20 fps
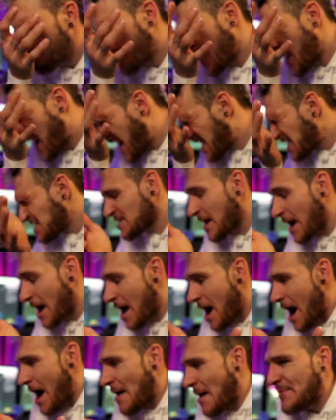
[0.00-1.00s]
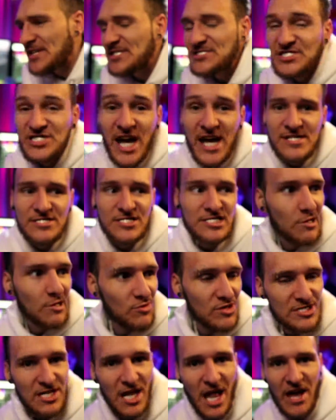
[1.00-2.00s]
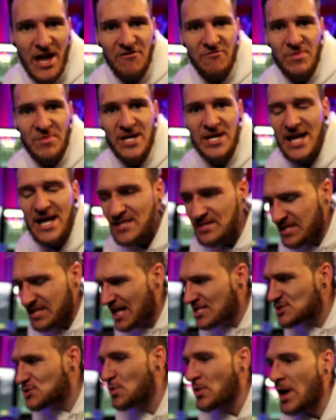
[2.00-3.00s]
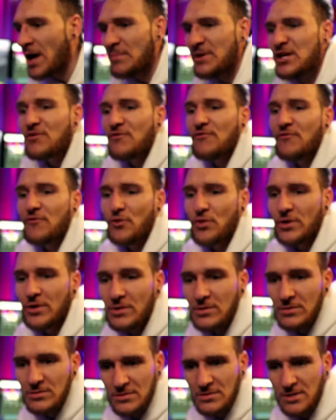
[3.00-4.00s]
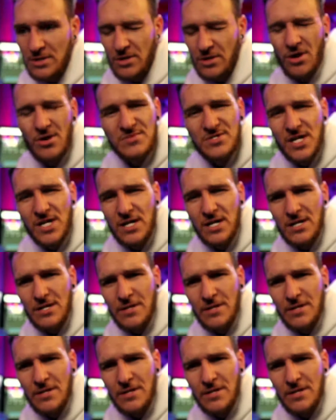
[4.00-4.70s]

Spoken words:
I want to change someone's life, man. That's what I'm here for. You know what I'm saying?